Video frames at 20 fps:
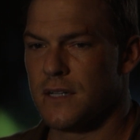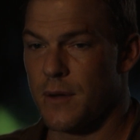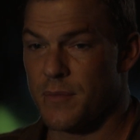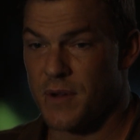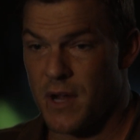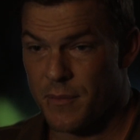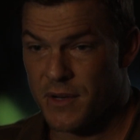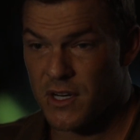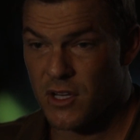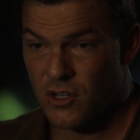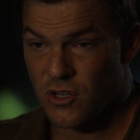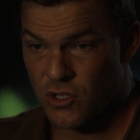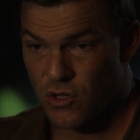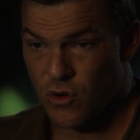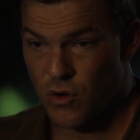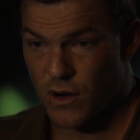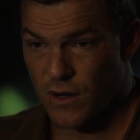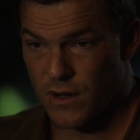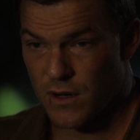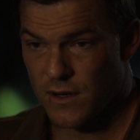after her,
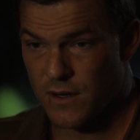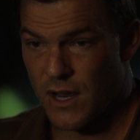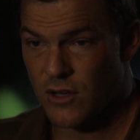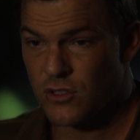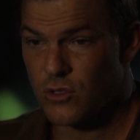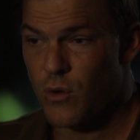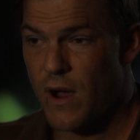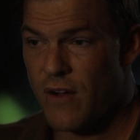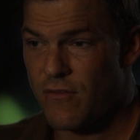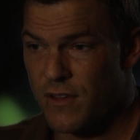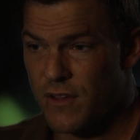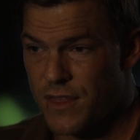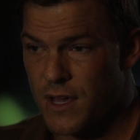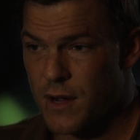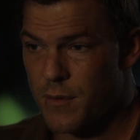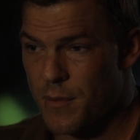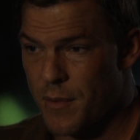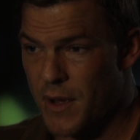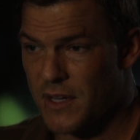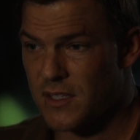so Jack
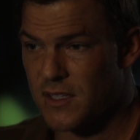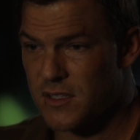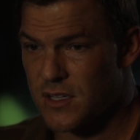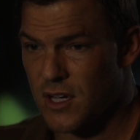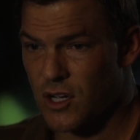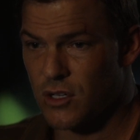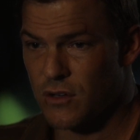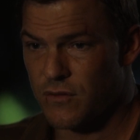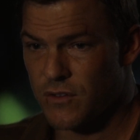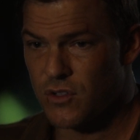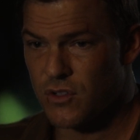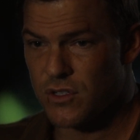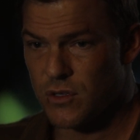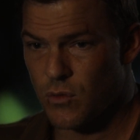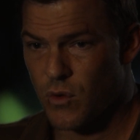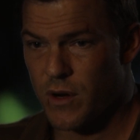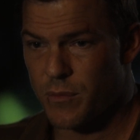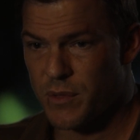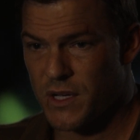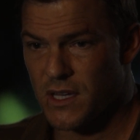promises to help her
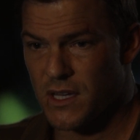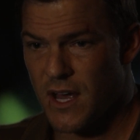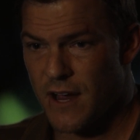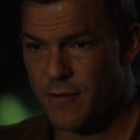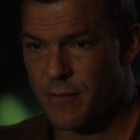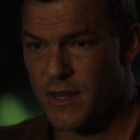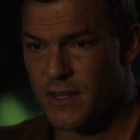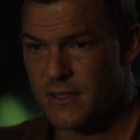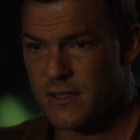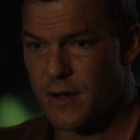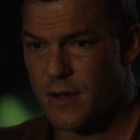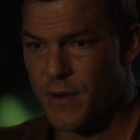stay alive.